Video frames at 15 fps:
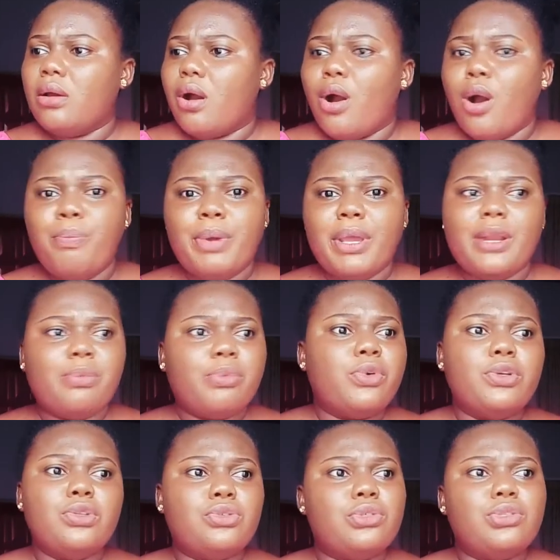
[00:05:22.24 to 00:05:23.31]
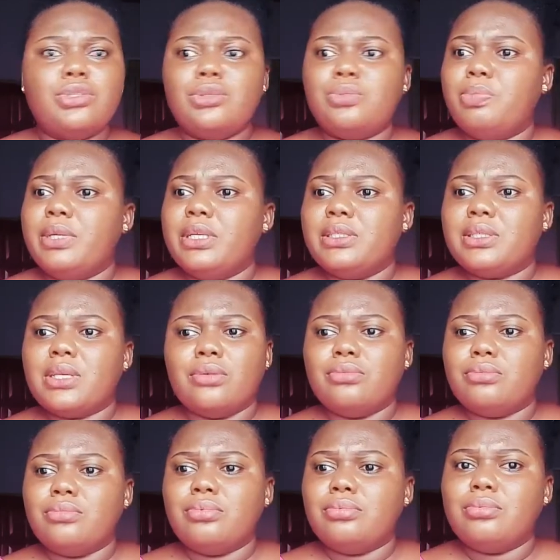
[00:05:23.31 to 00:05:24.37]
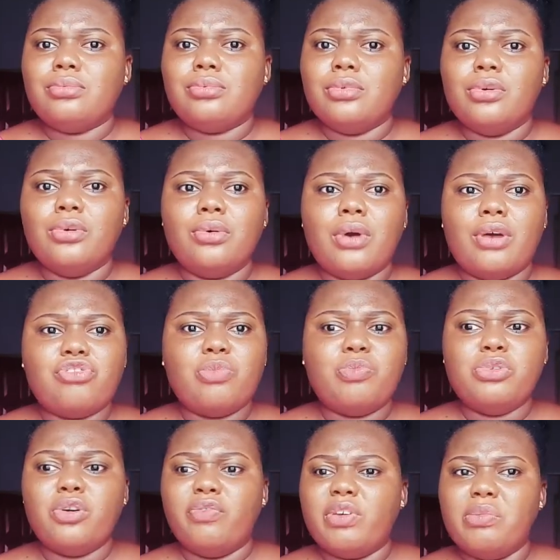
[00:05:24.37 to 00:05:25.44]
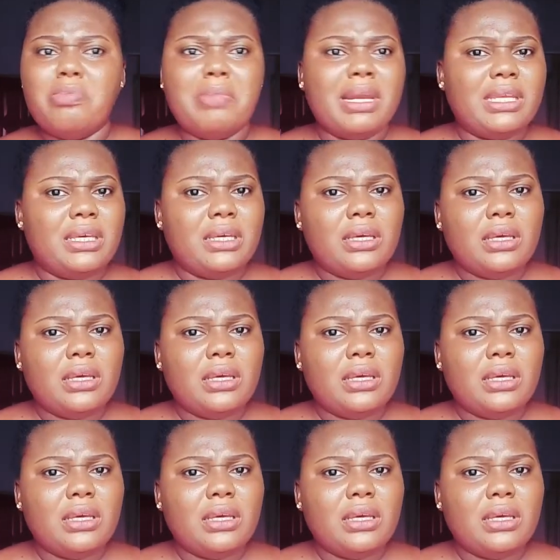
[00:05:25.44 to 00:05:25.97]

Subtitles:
hop in, I'm going to this place, I'll drop you off in money.